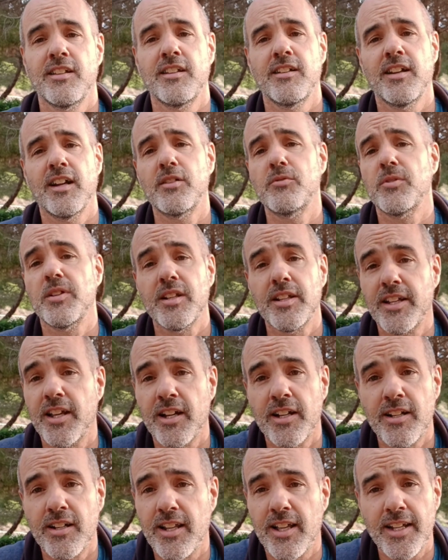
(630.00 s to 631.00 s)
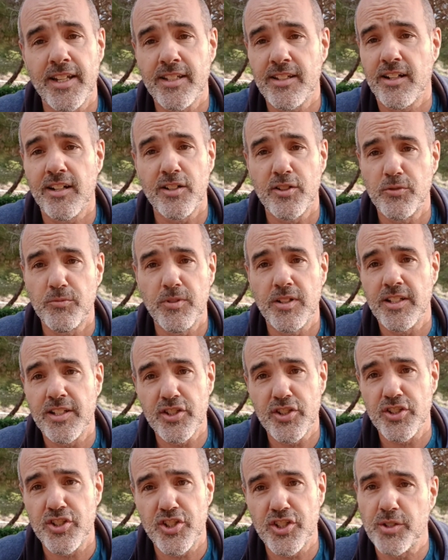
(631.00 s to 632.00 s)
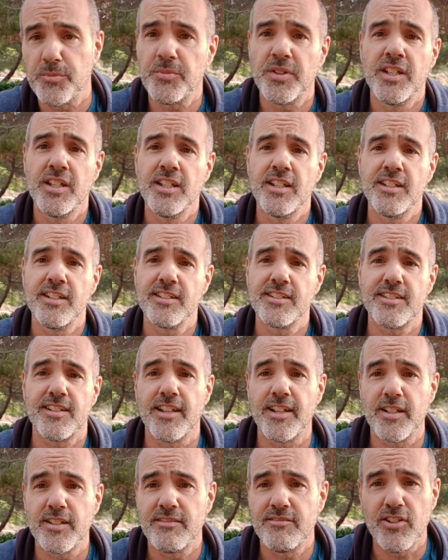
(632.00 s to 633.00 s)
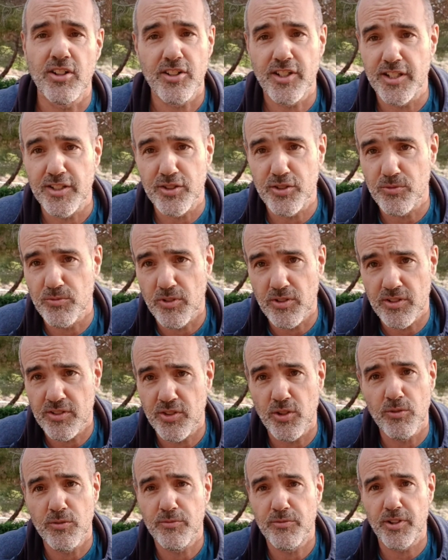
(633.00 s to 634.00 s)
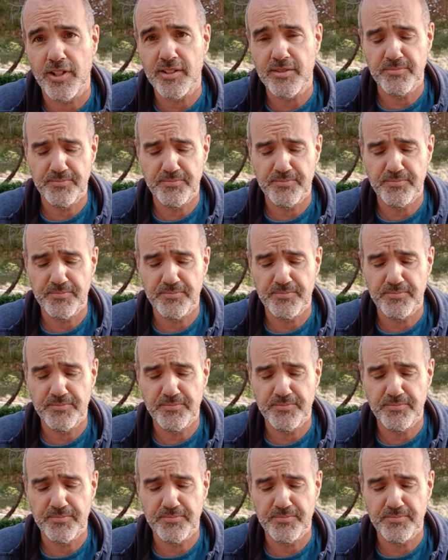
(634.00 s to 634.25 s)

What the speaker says: I really like our relationship. It's like talking to an old friend.